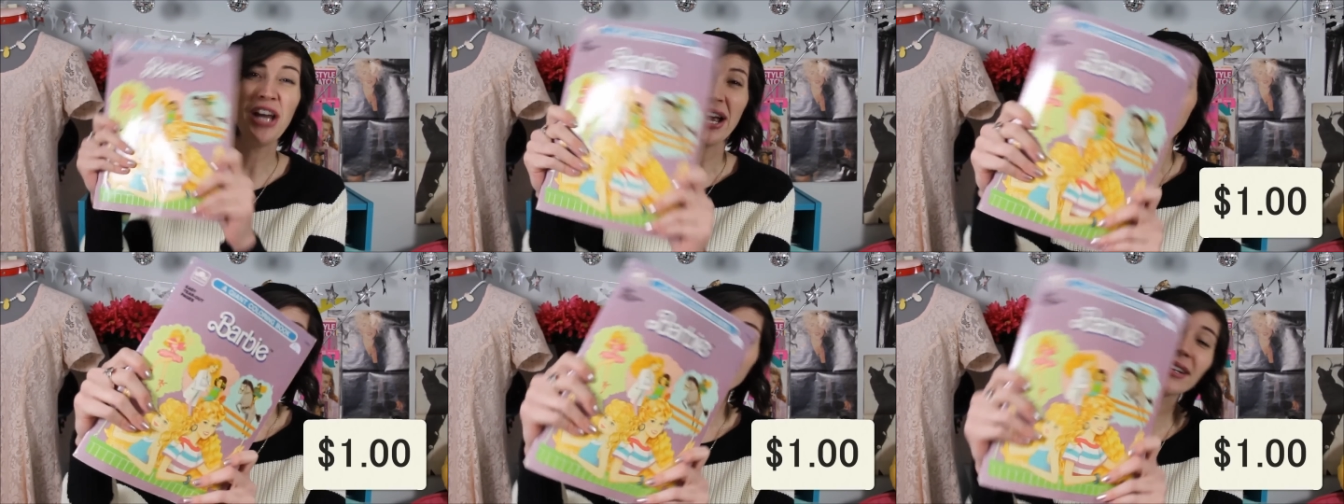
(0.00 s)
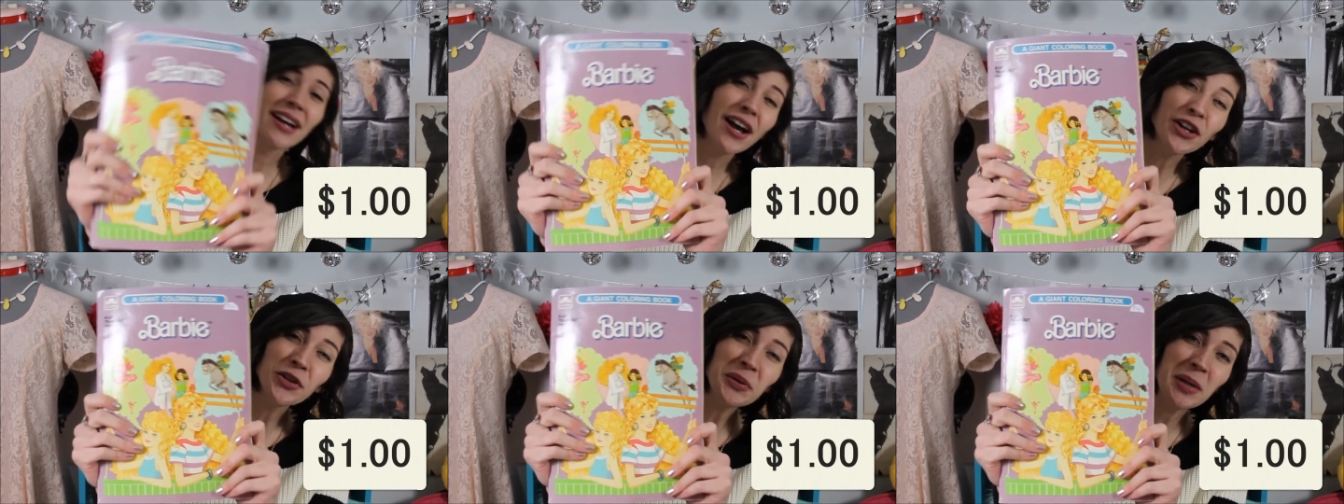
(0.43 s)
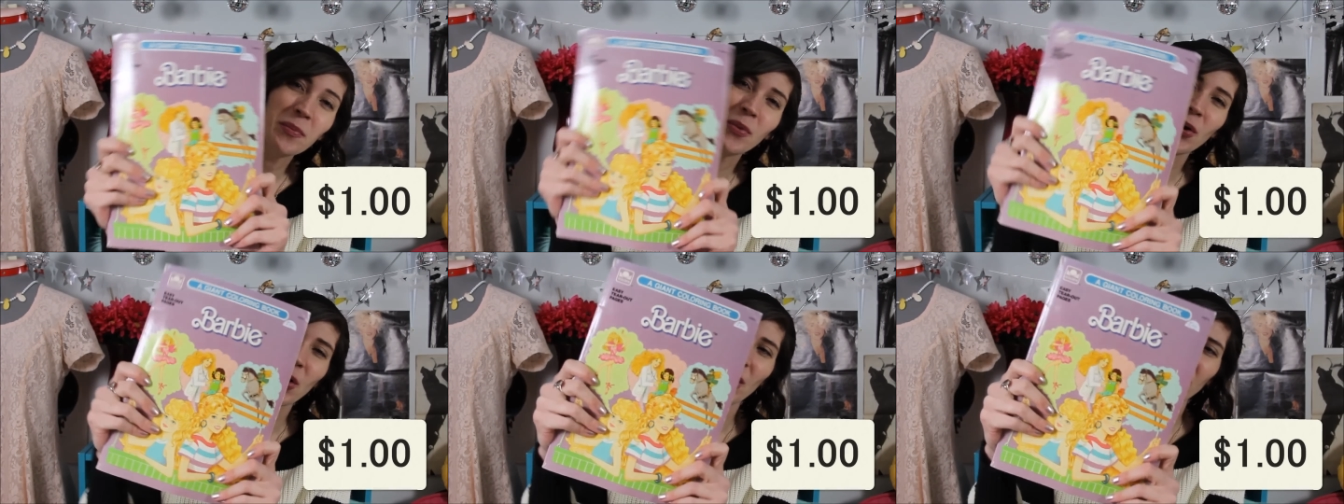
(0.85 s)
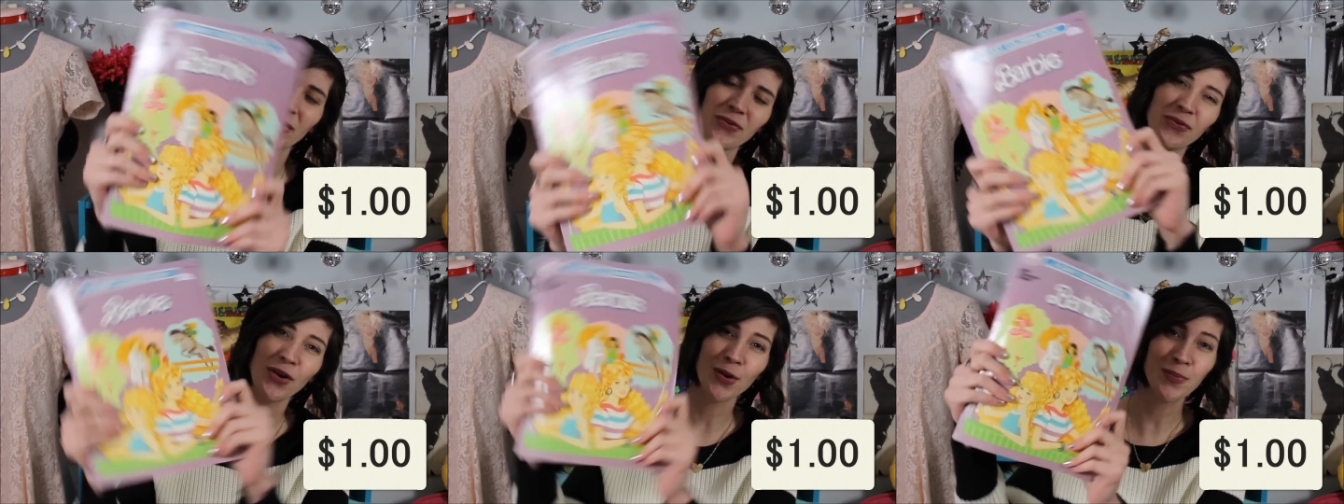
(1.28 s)
giant coloring book
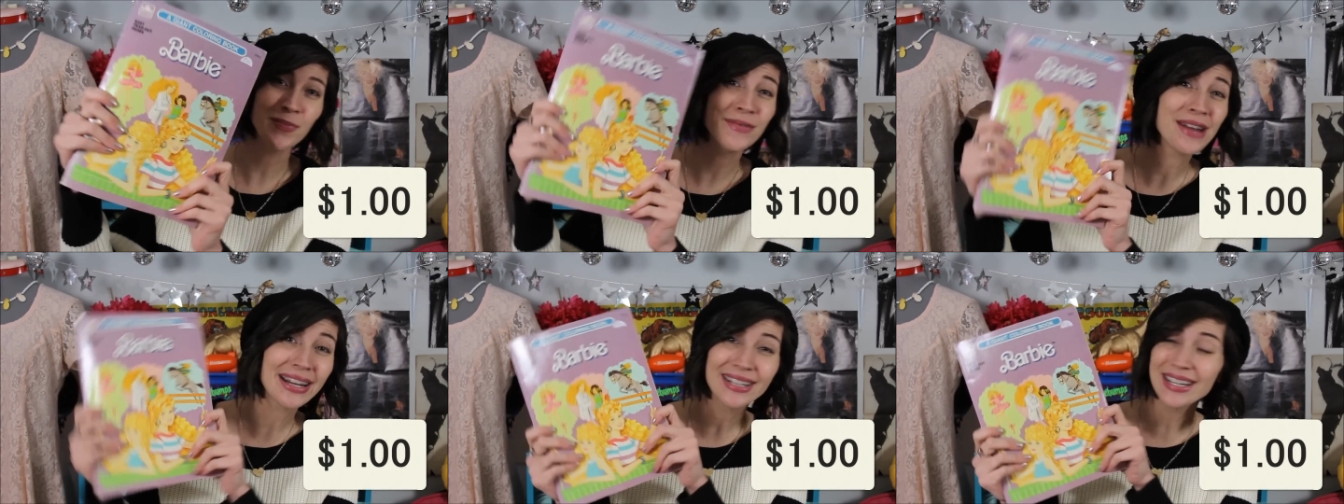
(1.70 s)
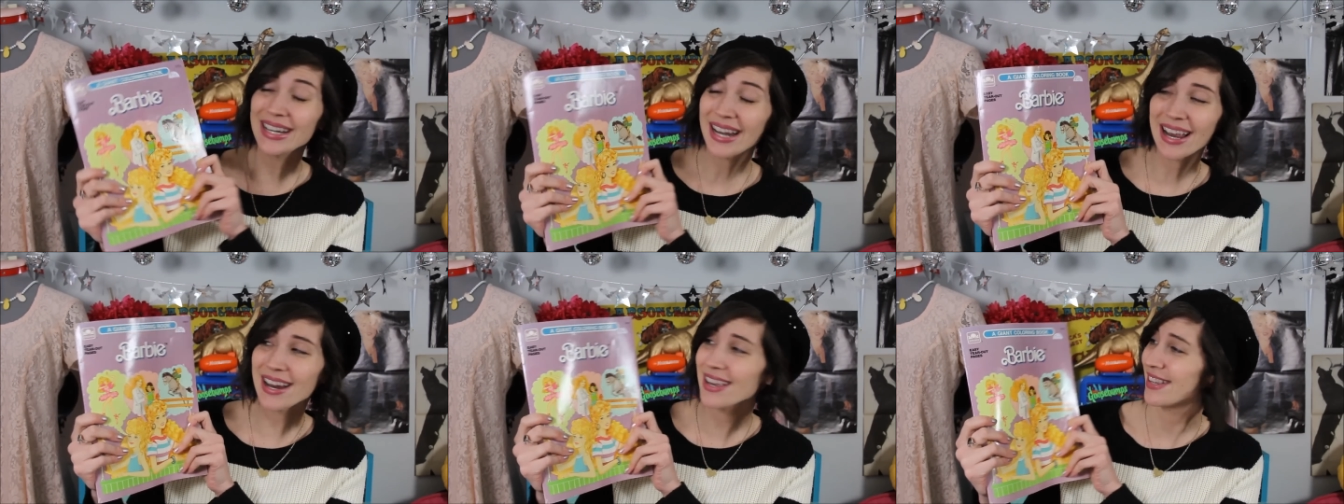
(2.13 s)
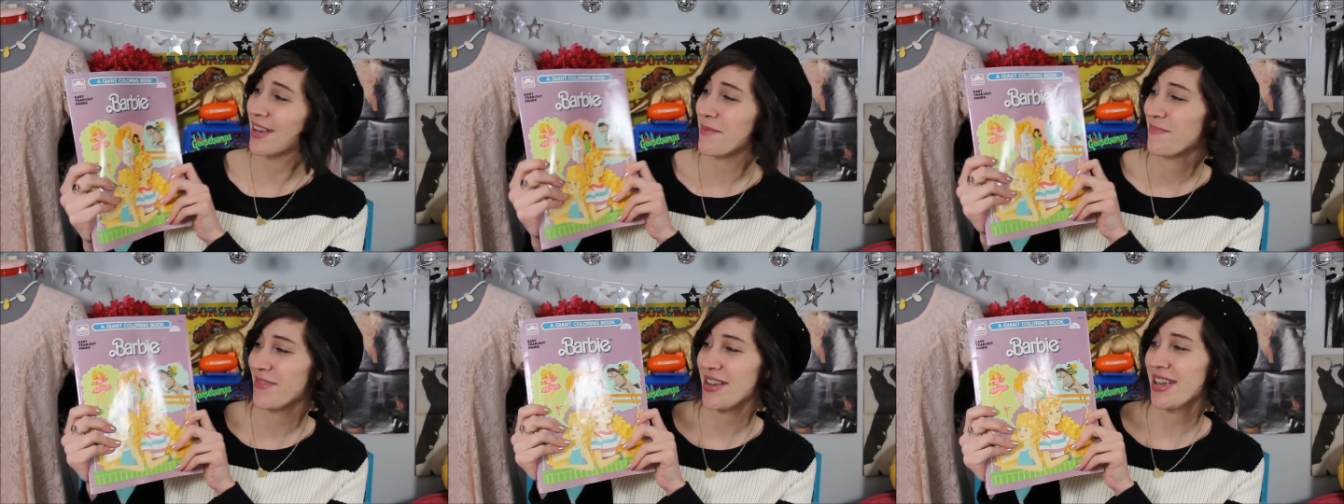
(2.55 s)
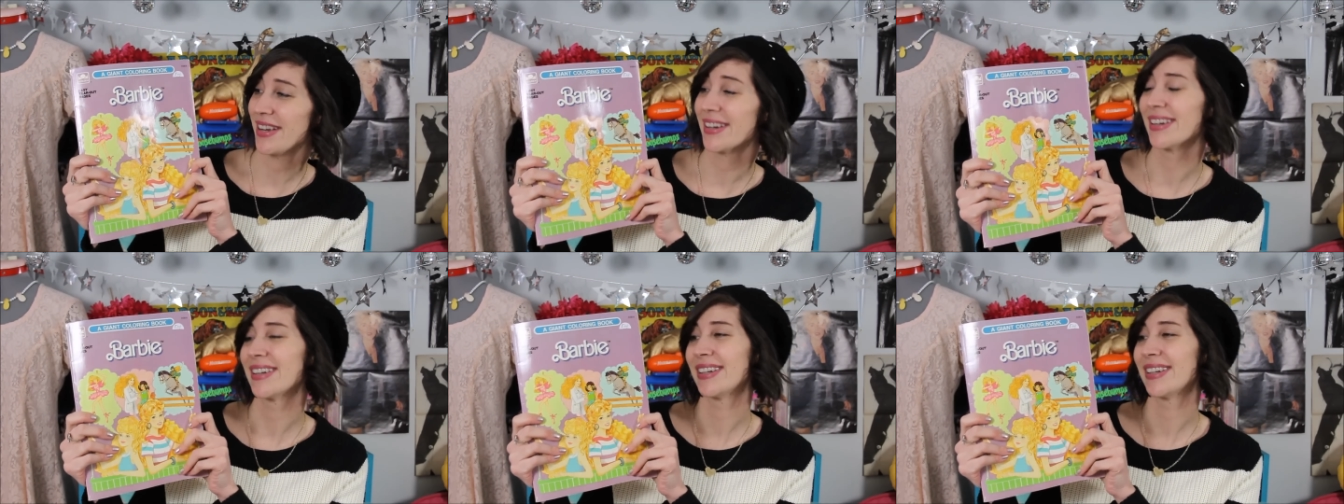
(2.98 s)
from 1980 something.